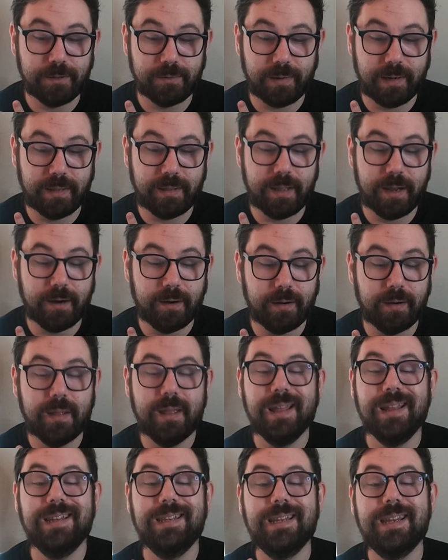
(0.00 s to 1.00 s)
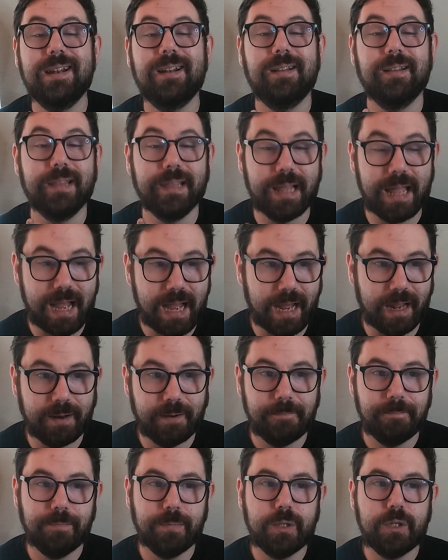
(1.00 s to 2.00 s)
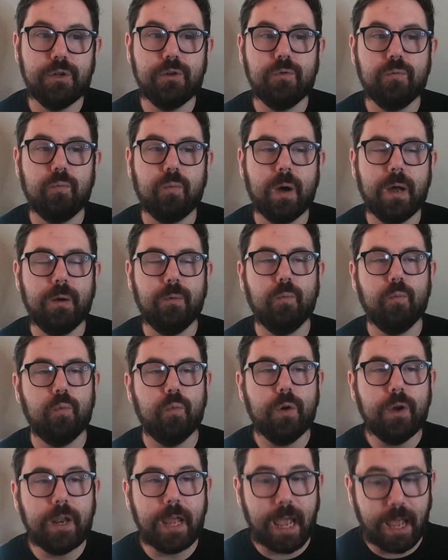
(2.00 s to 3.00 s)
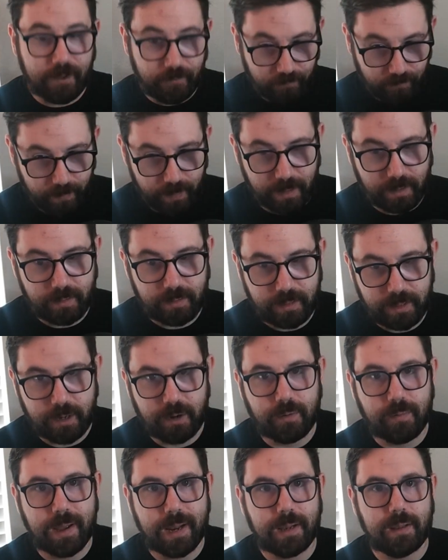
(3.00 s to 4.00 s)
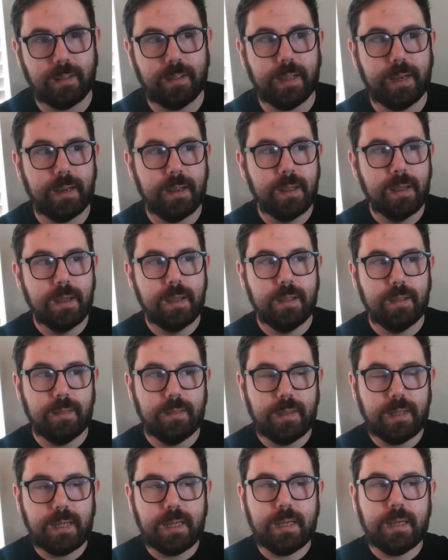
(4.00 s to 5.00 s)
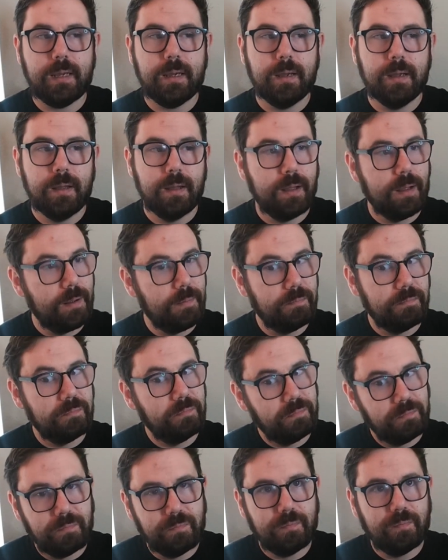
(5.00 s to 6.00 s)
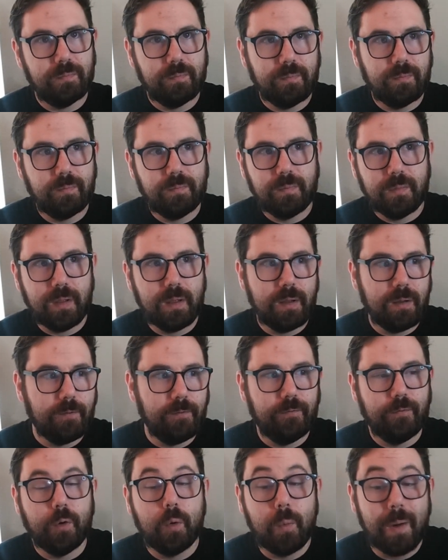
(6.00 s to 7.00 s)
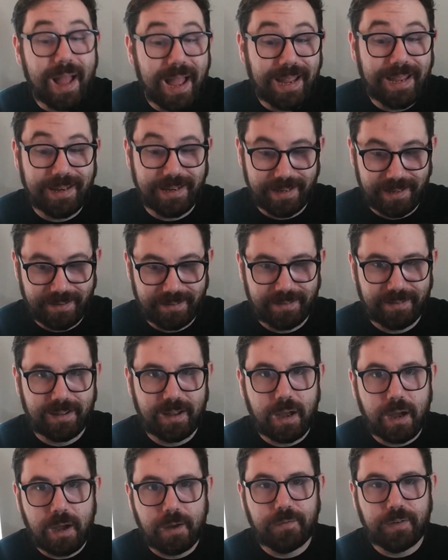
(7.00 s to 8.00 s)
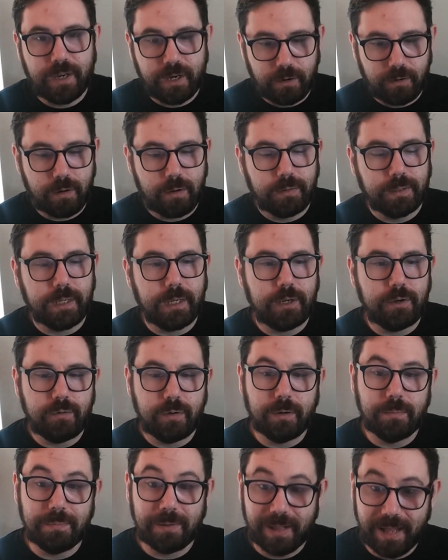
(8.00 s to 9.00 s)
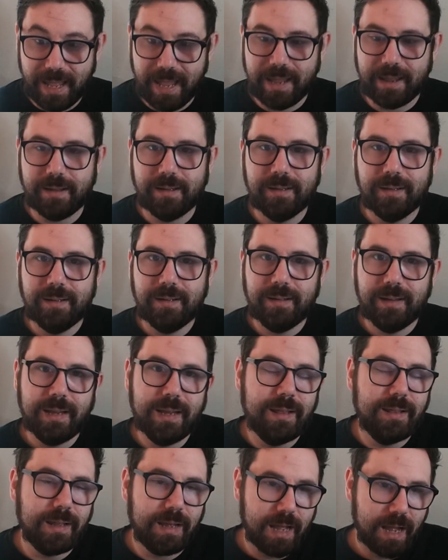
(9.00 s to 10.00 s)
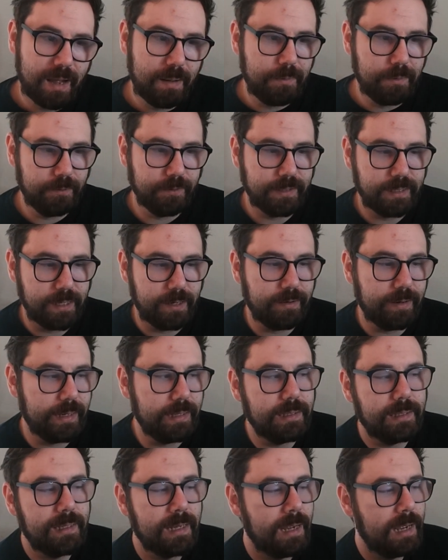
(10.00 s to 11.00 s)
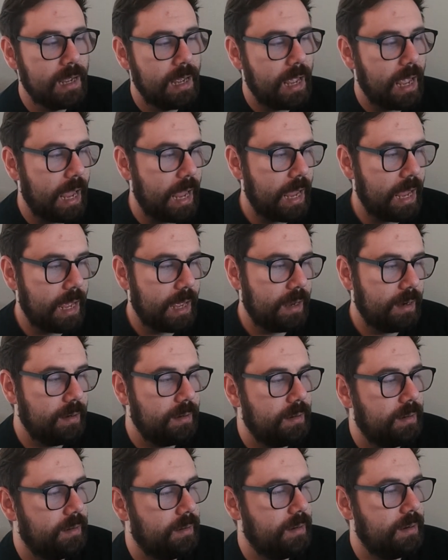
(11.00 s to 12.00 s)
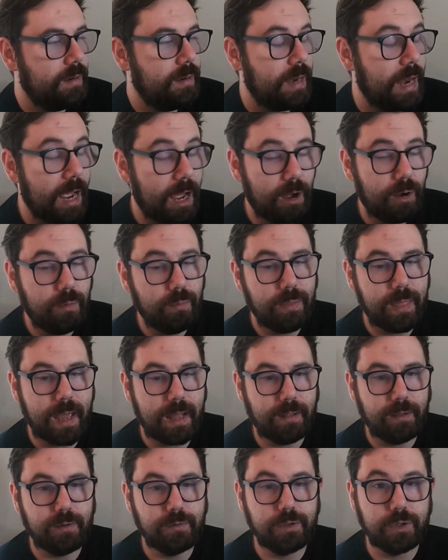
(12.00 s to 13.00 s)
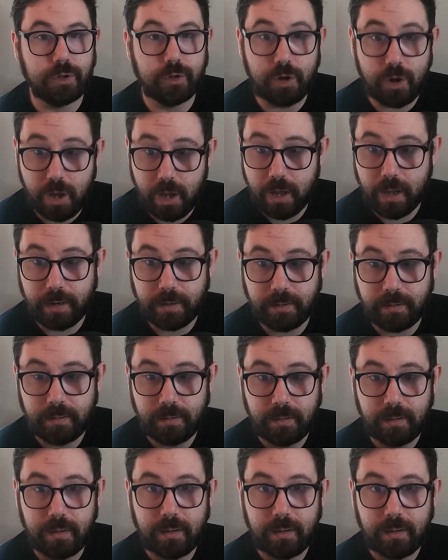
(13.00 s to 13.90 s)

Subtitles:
right there did a lot to what would have been theoretically the variety of heroes that you could play in the Commoner series. And now that those are gone,